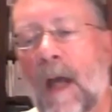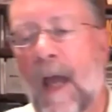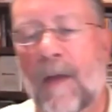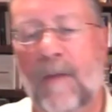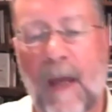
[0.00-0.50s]

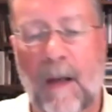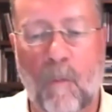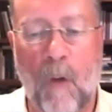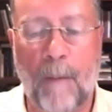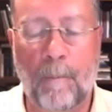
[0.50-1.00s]
And then
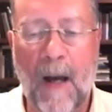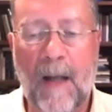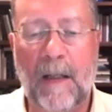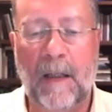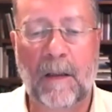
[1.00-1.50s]
while
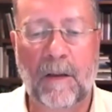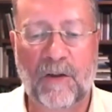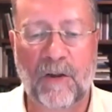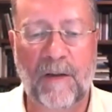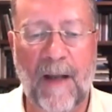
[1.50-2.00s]
money
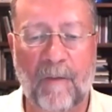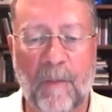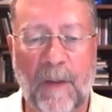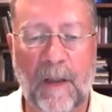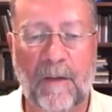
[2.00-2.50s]
should never
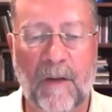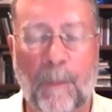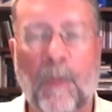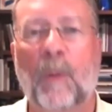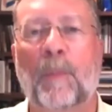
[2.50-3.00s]
be the
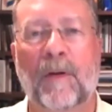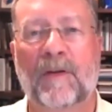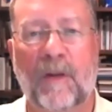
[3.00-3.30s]
purpose,